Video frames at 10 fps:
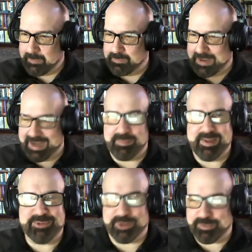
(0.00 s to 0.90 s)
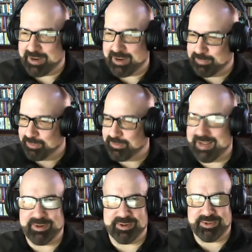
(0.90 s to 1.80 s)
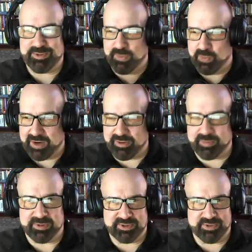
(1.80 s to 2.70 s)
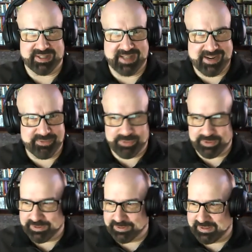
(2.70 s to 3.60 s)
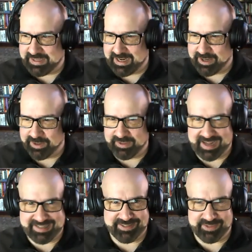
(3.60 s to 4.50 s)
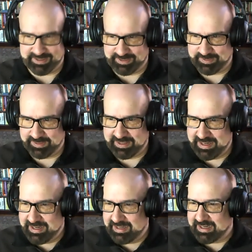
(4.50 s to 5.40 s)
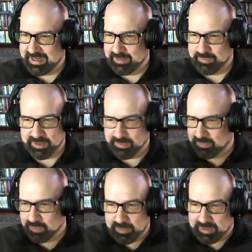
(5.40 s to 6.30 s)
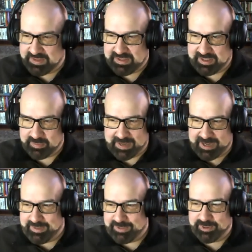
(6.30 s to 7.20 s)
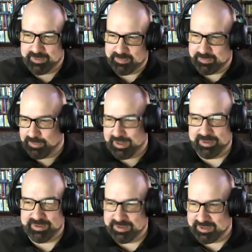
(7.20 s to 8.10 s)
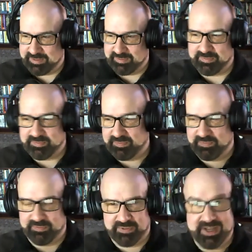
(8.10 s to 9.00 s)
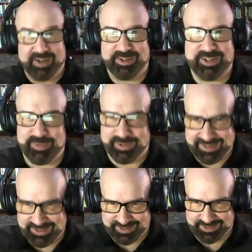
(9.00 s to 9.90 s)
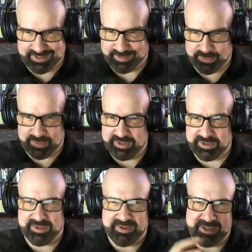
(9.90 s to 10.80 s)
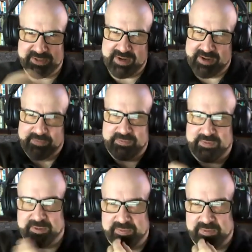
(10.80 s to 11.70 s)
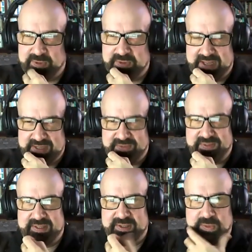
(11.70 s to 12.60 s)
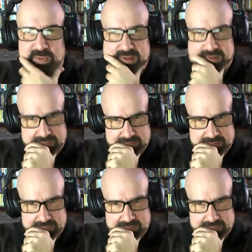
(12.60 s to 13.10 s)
biometric parameters using wearables during live critical care activities. What about studying biometric parameters in VR simulations? I mean, what are your thoughts around, those kinds of things as well?